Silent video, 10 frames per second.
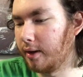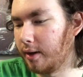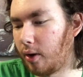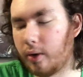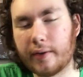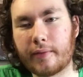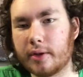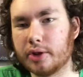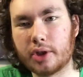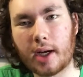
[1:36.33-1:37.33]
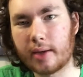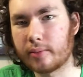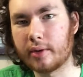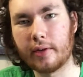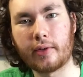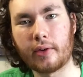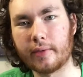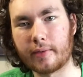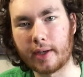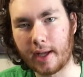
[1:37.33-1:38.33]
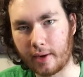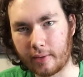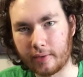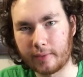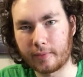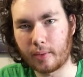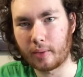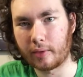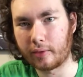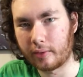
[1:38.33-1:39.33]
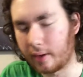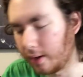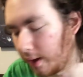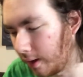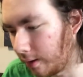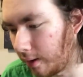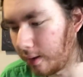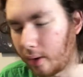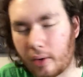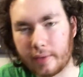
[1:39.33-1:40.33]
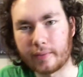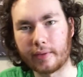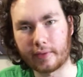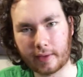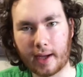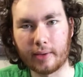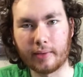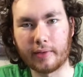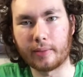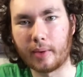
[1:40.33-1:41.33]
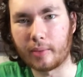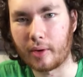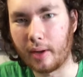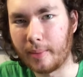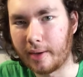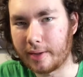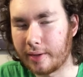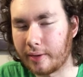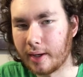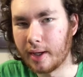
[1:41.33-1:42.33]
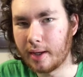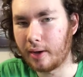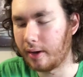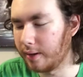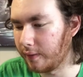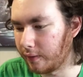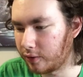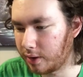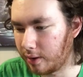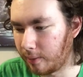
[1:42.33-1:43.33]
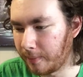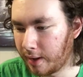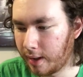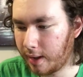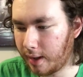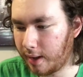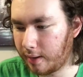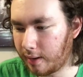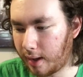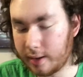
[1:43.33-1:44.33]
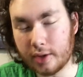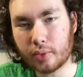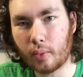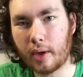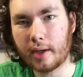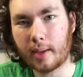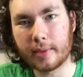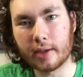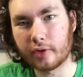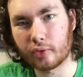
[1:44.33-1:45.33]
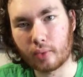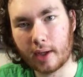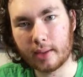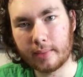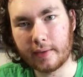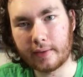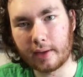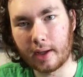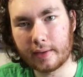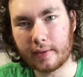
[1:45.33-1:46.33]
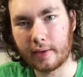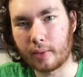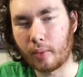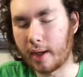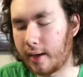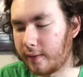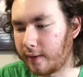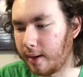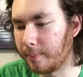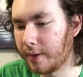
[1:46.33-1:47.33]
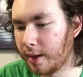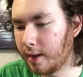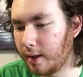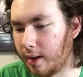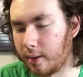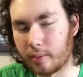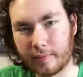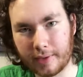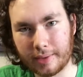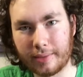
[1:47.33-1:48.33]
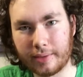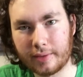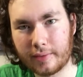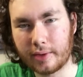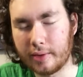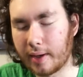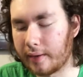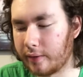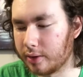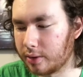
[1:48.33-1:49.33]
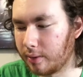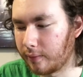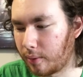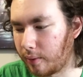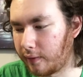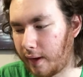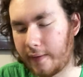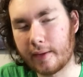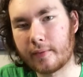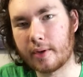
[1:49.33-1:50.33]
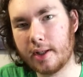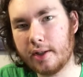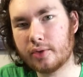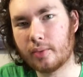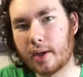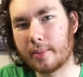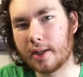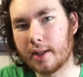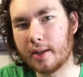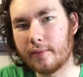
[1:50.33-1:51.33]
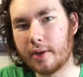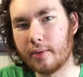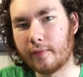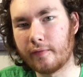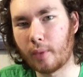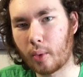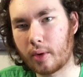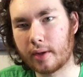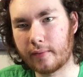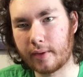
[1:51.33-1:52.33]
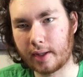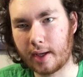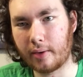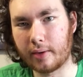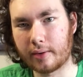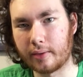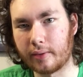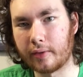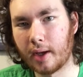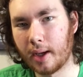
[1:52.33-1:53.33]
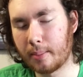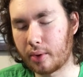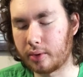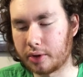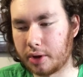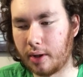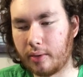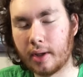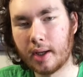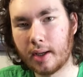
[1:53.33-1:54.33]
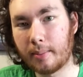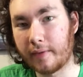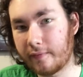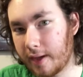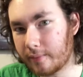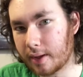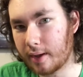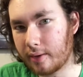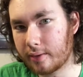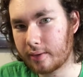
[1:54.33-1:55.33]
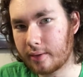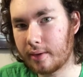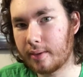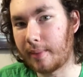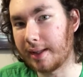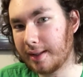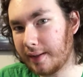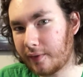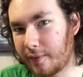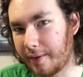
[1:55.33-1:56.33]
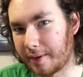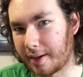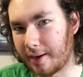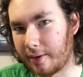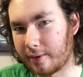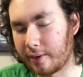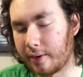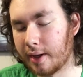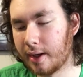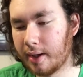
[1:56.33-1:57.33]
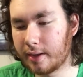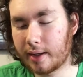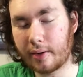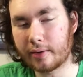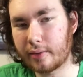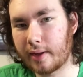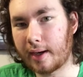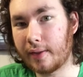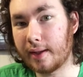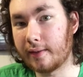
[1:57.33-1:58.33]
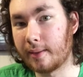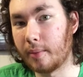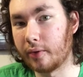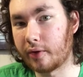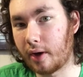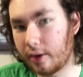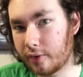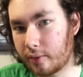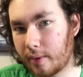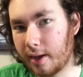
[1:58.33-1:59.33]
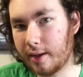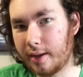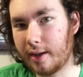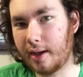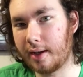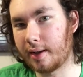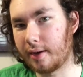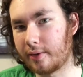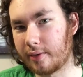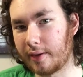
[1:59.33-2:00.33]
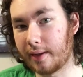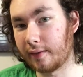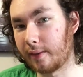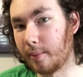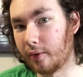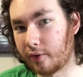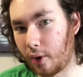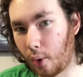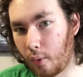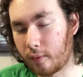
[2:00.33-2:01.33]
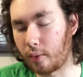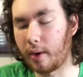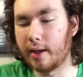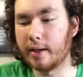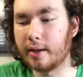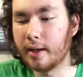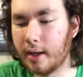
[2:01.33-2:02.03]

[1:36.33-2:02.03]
All different genres, all different eras, of course. Again, all different styles is what we're all about here on this channel. And each one I'm going to just randomly select here one at a time, reveal to you guys the show, of course. And then for each one, I'm going to give you 4 different characters per show. My favorite character, my least favorite character that I think is the most underrated, and a character I think is the most overrated.